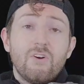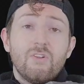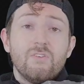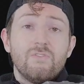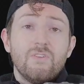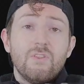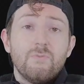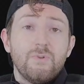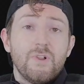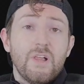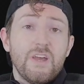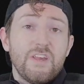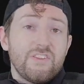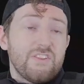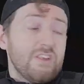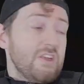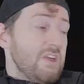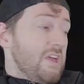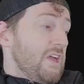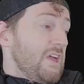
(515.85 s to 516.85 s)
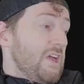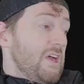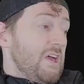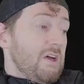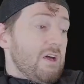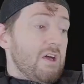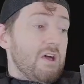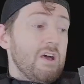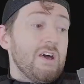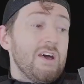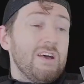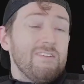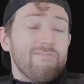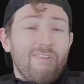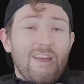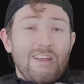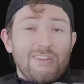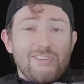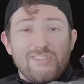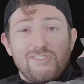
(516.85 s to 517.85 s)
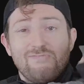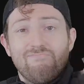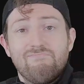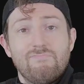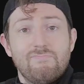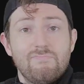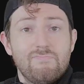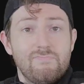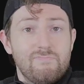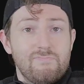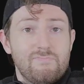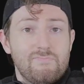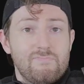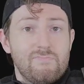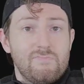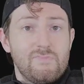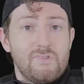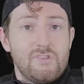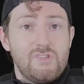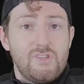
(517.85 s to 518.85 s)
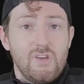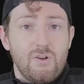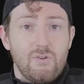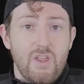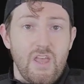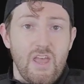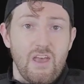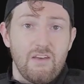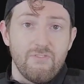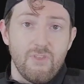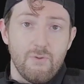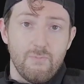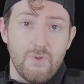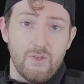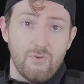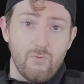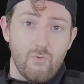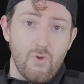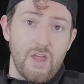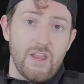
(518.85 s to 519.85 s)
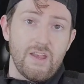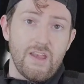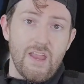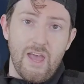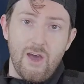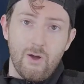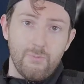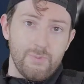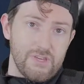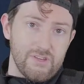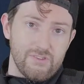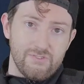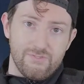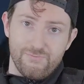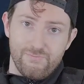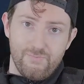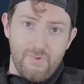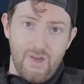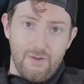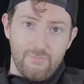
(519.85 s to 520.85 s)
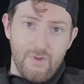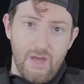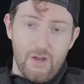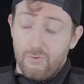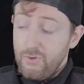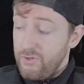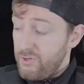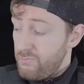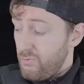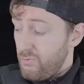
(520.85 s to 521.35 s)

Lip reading: all over the place. I just don't have them in right now because I'm not really